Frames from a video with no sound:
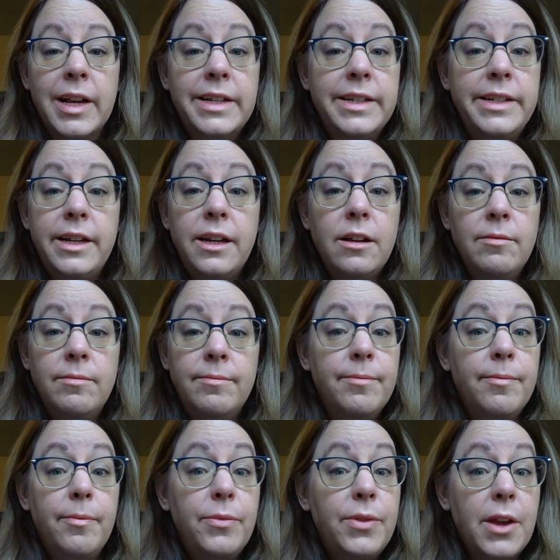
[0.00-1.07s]
Still,
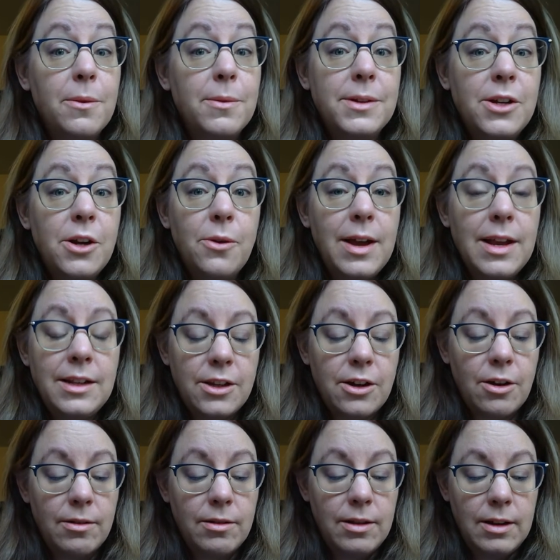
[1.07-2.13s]
there was no
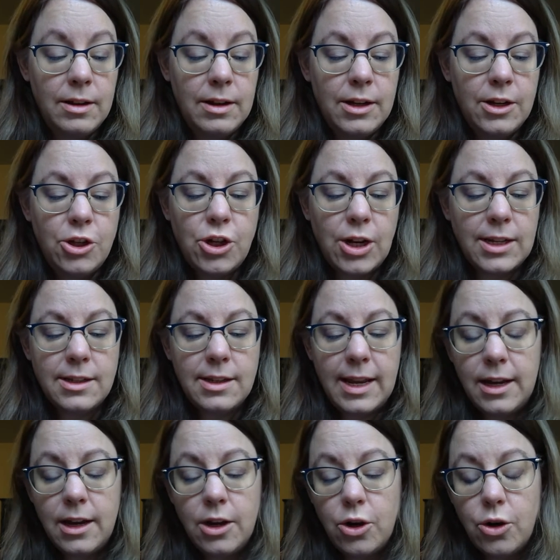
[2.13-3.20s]
answer. Just
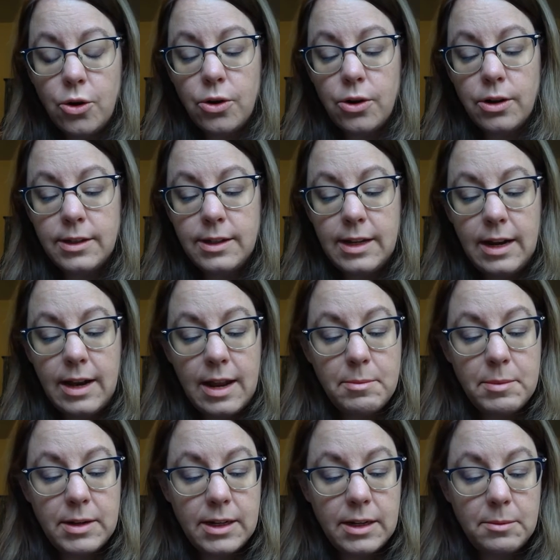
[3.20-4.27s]
like a girl, said
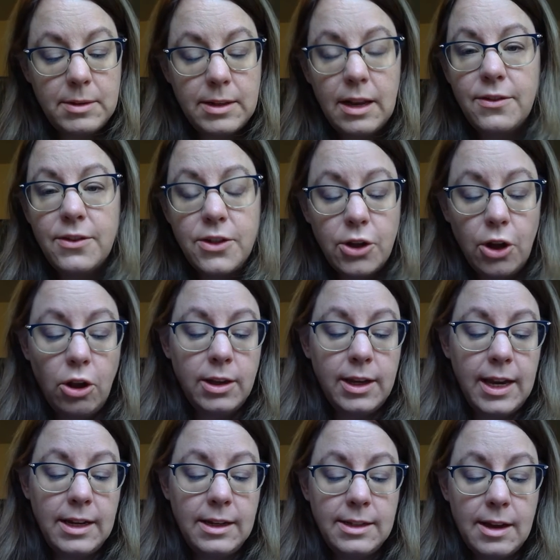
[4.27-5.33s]
Edmund to himself,
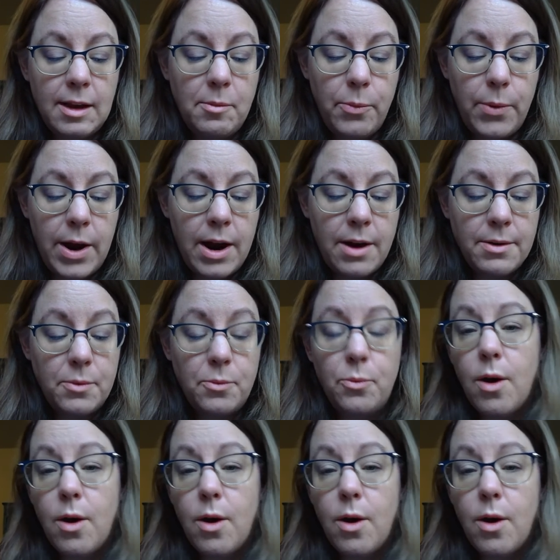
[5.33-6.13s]
sulking somewhere and